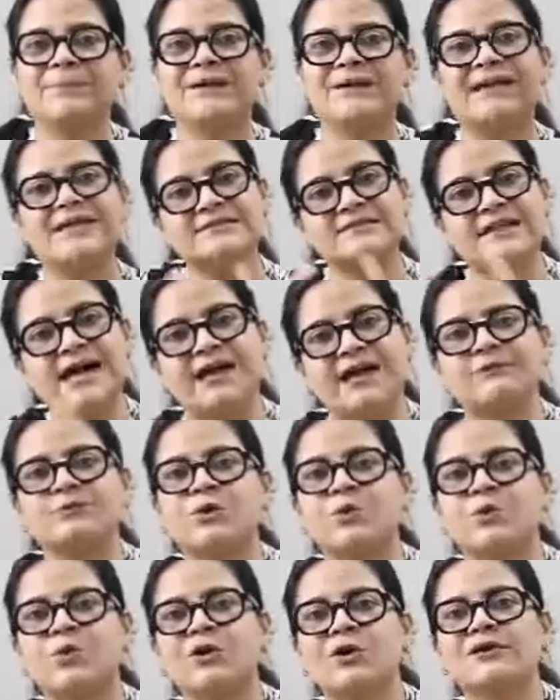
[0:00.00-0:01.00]
please have
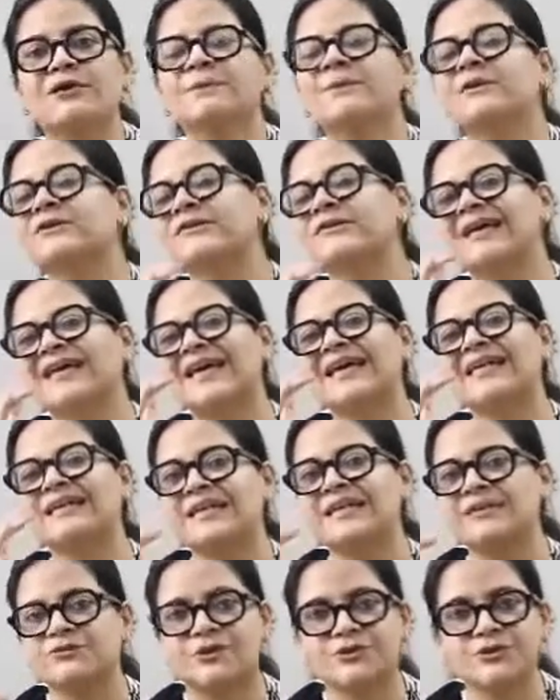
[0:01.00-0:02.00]
more water, because again
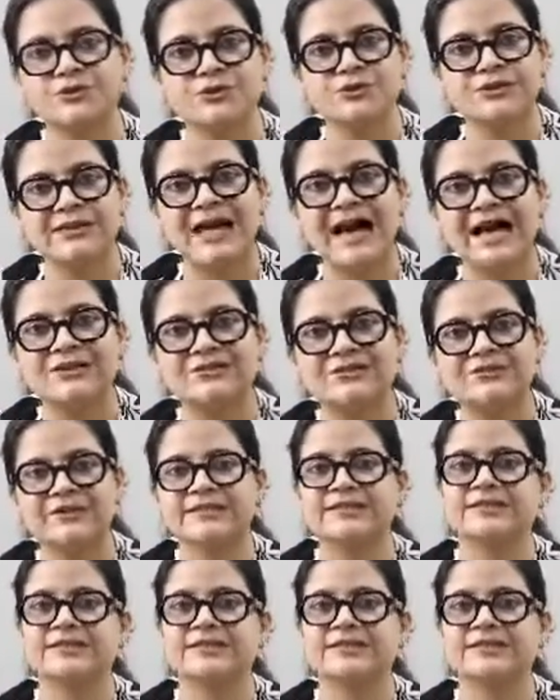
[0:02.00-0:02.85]
that's going to dehydrate